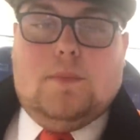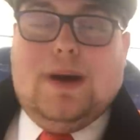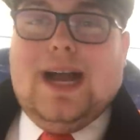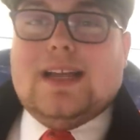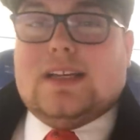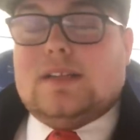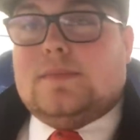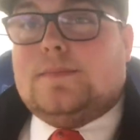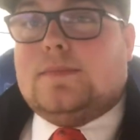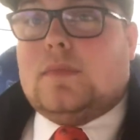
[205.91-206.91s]
Back
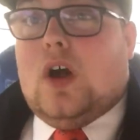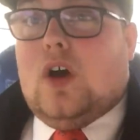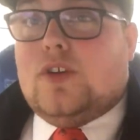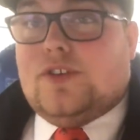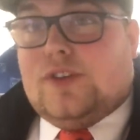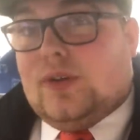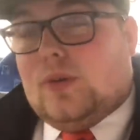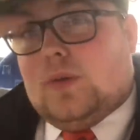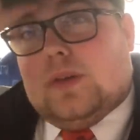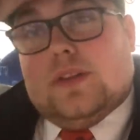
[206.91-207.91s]
on
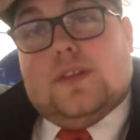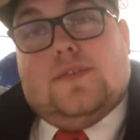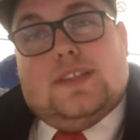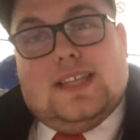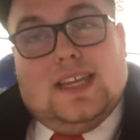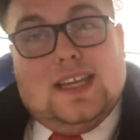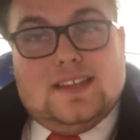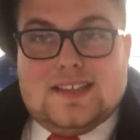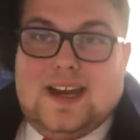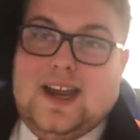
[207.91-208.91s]
to the
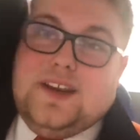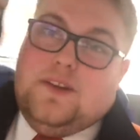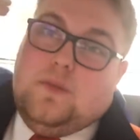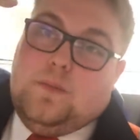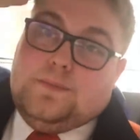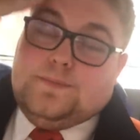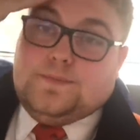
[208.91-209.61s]
fatigue side and